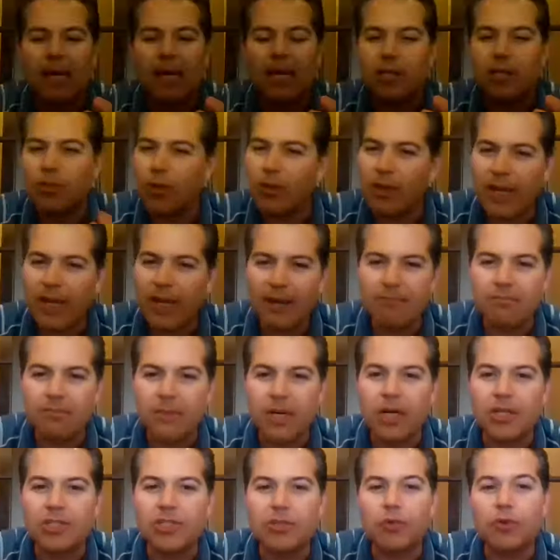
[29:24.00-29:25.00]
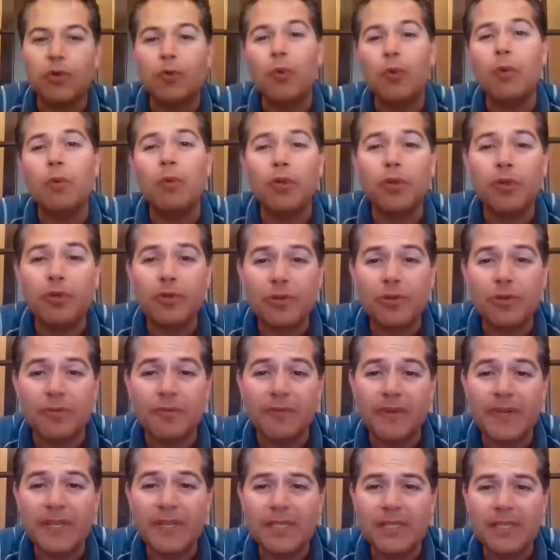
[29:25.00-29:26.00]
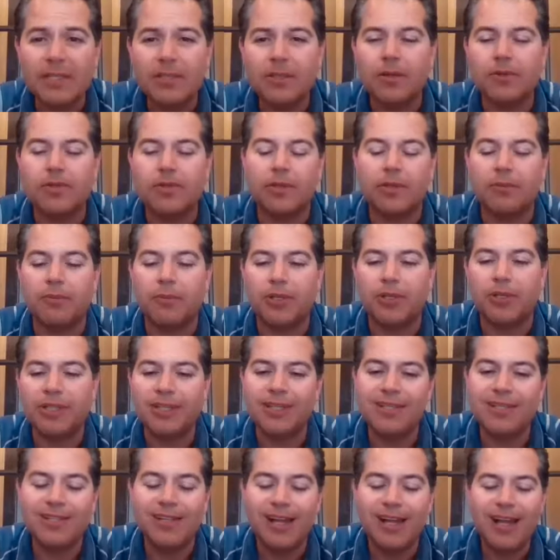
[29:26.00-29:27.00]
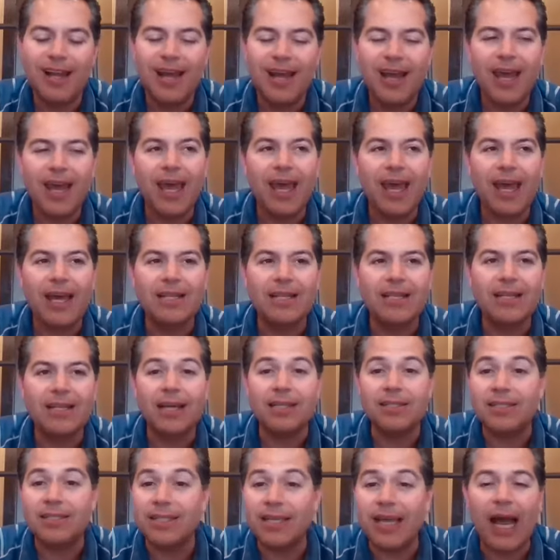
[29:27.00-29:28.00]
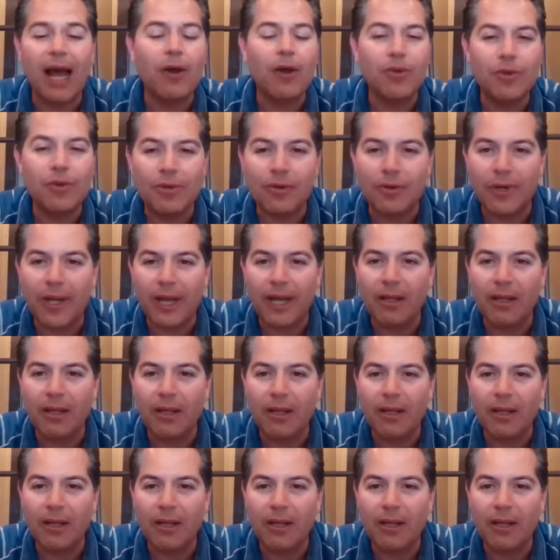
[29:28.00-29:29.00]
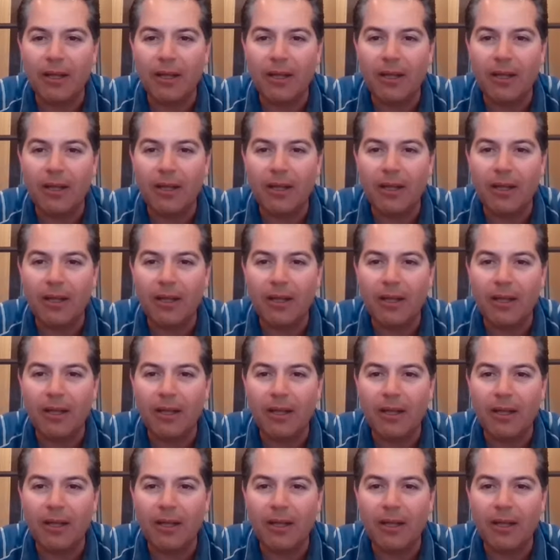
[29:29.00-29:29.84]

don't have much. We would used to visit those communities and see how you could help them. But at the same